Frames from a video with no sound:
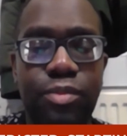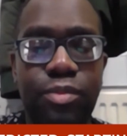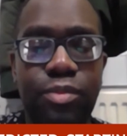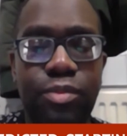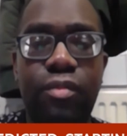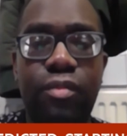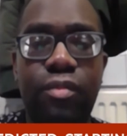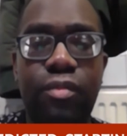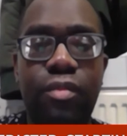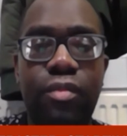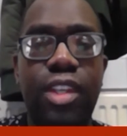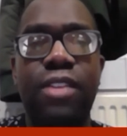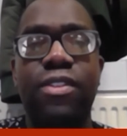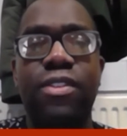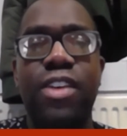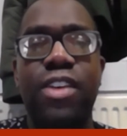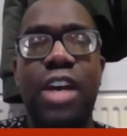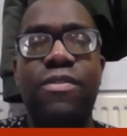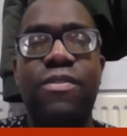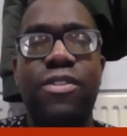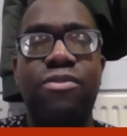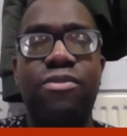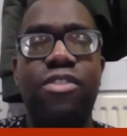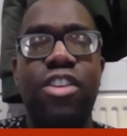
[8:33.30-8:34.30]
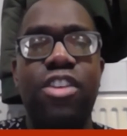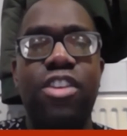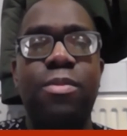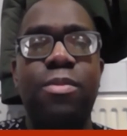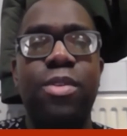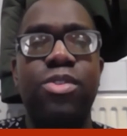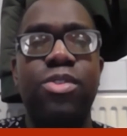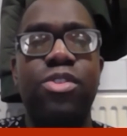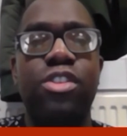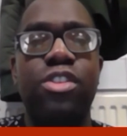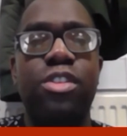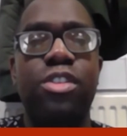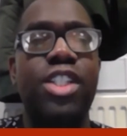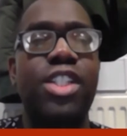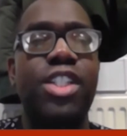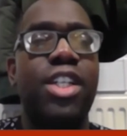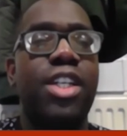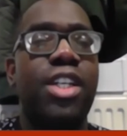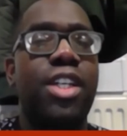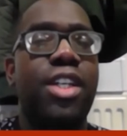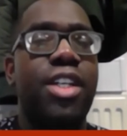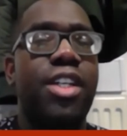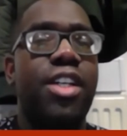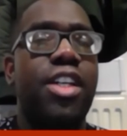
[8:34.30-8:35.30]
McTominay
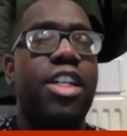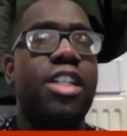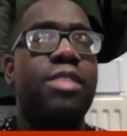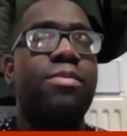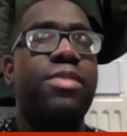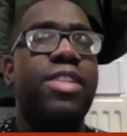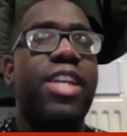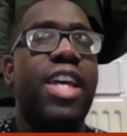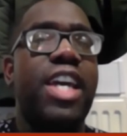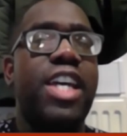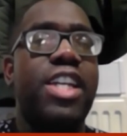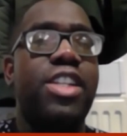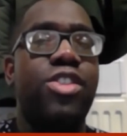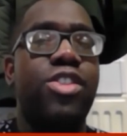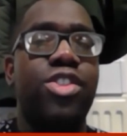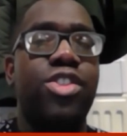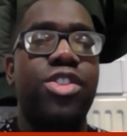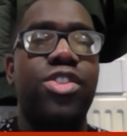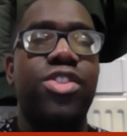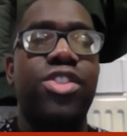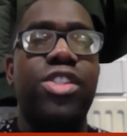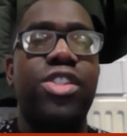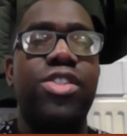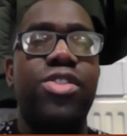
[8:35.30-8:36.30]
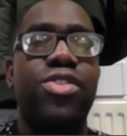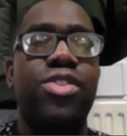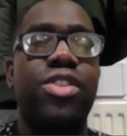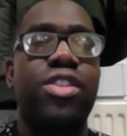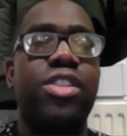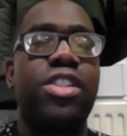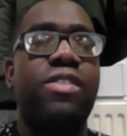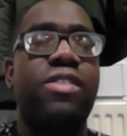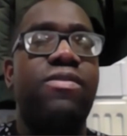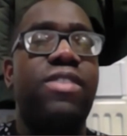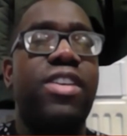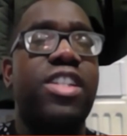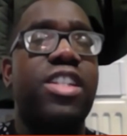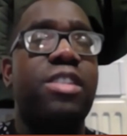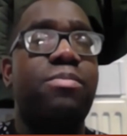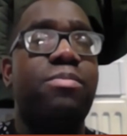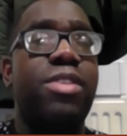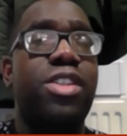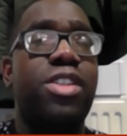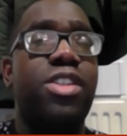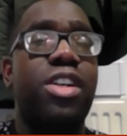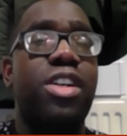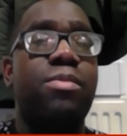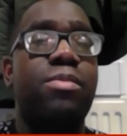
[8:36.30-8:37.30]
get injured, then suddenly Van de
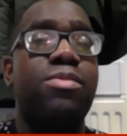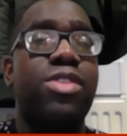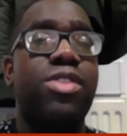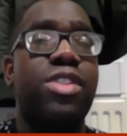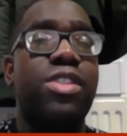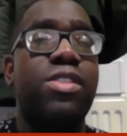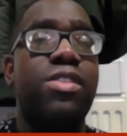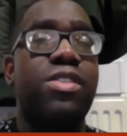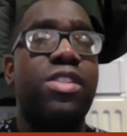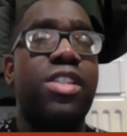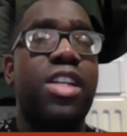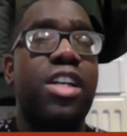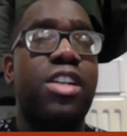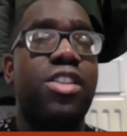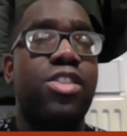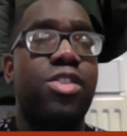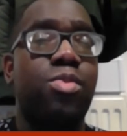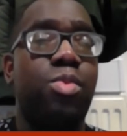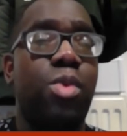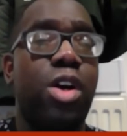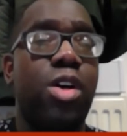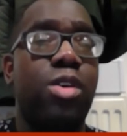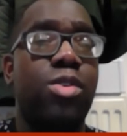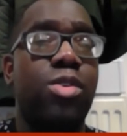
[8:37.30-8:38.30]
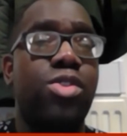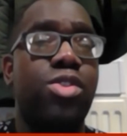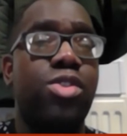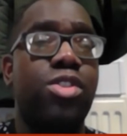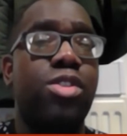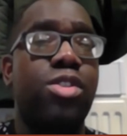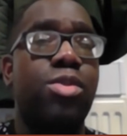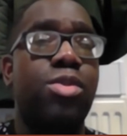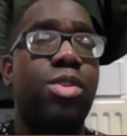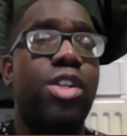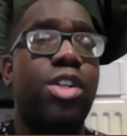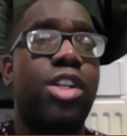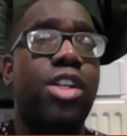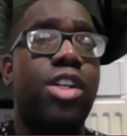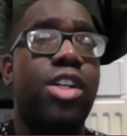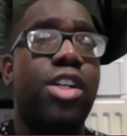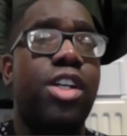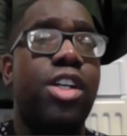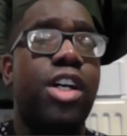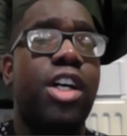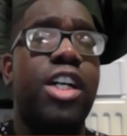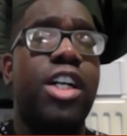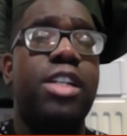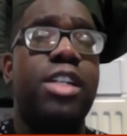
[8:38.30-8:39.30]
Beek comes into that as well. So
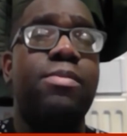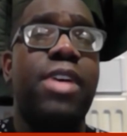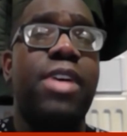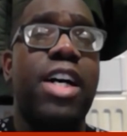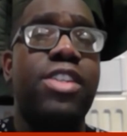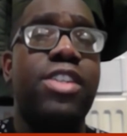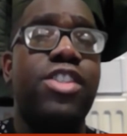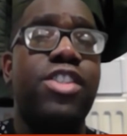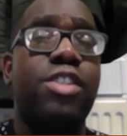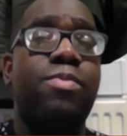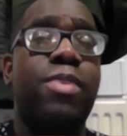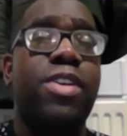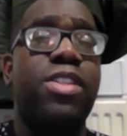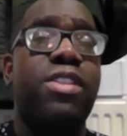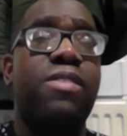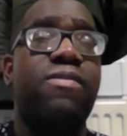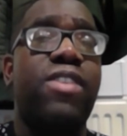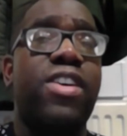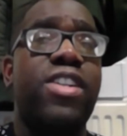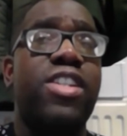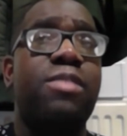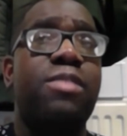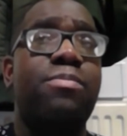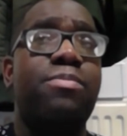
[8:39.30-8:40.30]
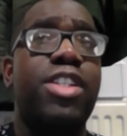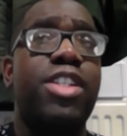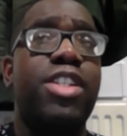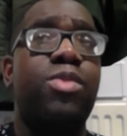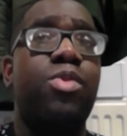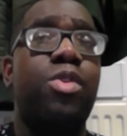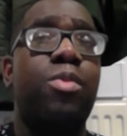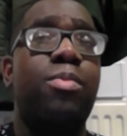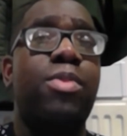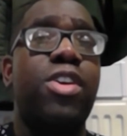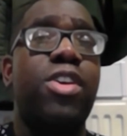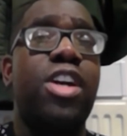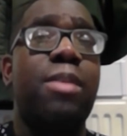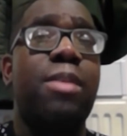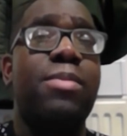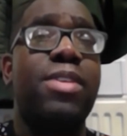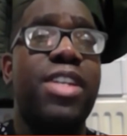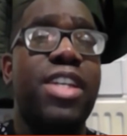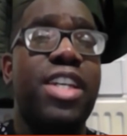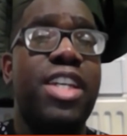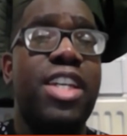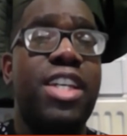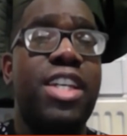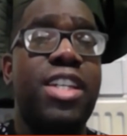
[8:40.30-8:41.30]
I suspect that Van de Beek will be
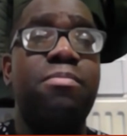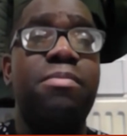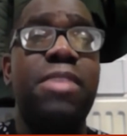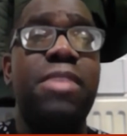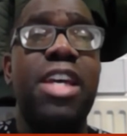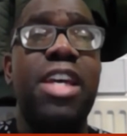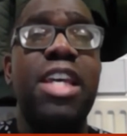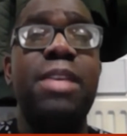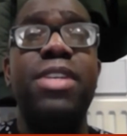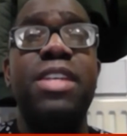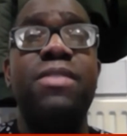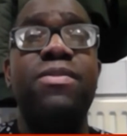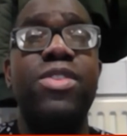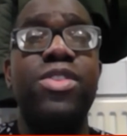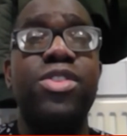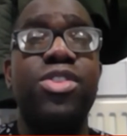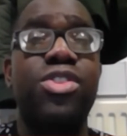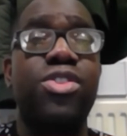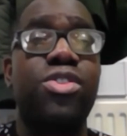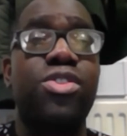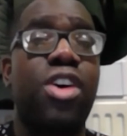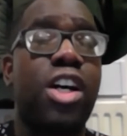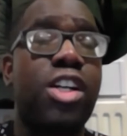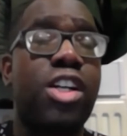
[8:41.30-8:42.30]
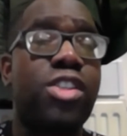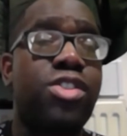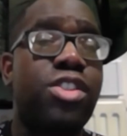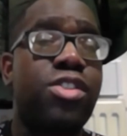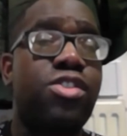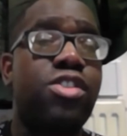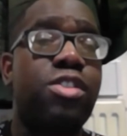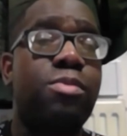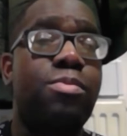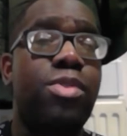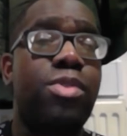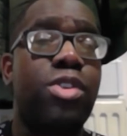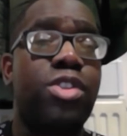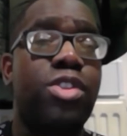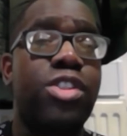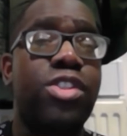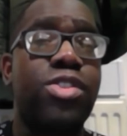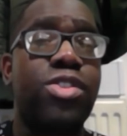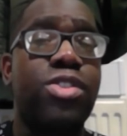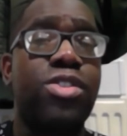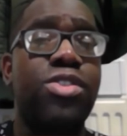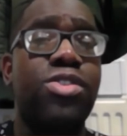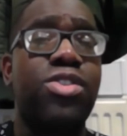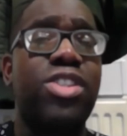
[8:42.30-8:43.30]
coming in, maybe even starting, to be
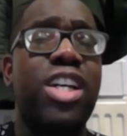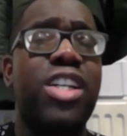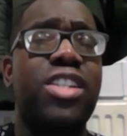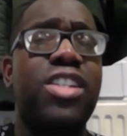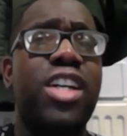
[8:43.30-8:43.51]
honest, because